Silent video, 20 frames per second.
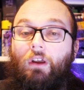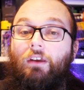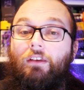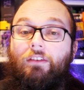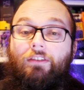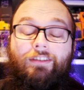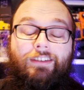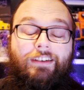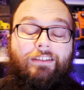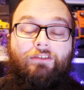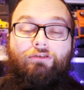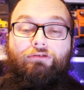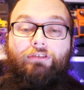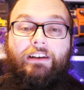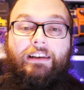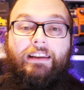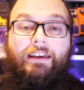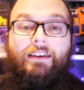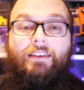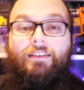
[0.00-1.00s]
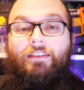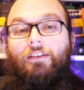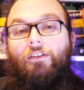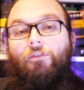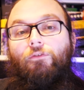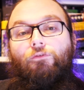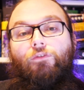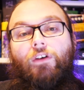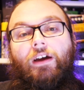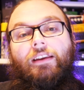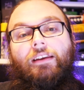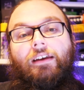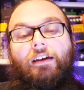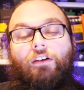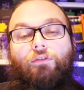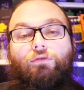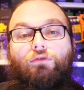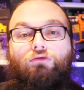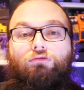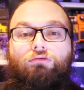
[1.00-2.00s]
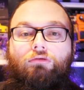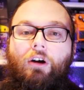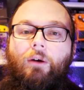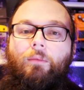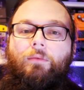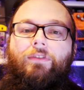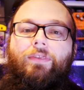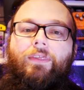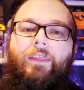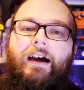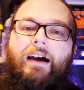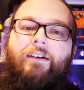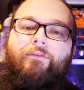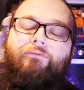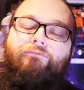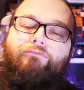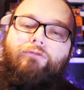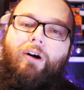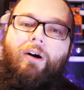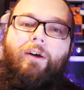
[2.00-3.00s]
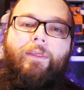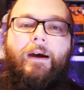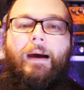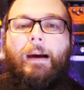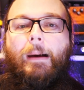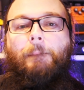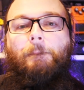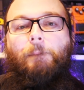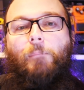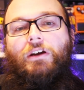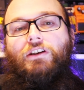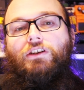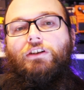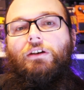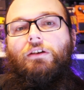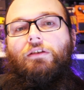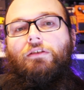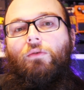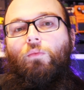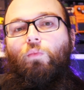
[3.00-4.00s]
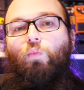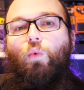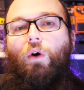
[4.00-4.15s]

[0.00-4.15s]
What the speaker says: Since release, Fender have dropped that rather ambitious